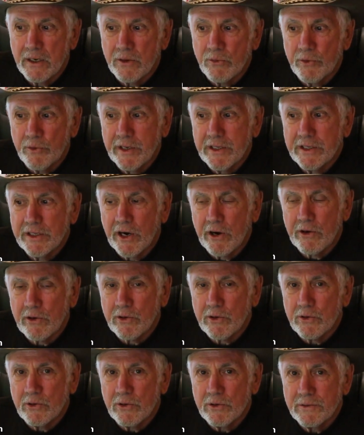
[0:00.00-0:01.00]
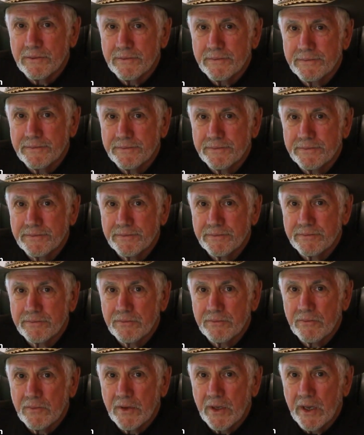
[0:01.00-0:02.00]
Read the article
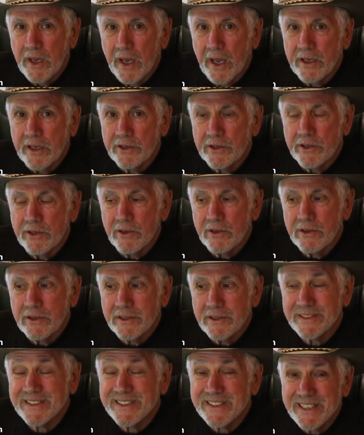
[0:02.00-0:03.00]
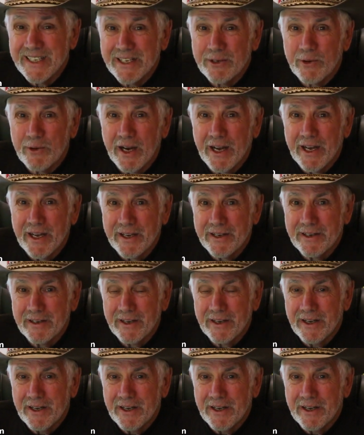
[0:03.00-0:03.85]
and you'll see why